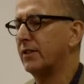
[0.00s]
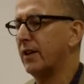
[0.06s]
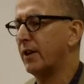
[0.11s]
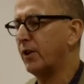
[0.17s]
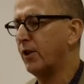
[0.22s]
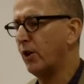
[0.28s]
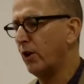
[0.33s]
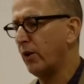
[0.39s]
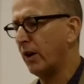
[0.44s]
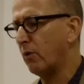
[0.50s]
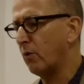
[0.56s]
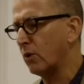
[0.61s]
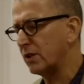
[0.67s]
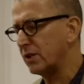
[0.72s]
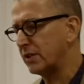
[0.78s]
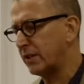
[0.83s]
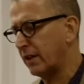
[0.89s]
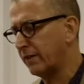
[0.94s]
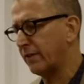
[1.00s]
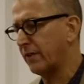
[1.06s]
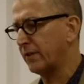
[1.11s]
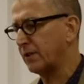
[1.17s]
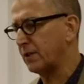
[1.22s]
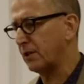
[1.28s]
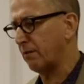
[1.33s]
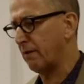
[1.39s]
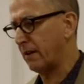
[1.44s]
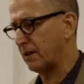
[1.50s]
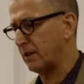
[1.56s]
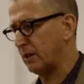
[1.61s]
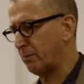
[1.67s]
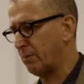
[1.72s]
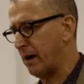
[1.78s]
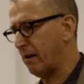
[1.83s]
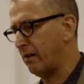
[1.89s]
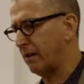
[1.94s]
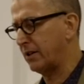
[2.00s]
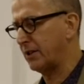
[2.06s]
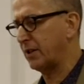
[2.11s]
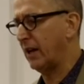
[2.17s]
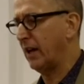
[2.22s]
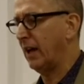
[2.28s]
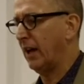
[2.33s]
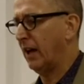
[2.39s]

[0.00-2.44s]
They knew it was different to the rest of the parish,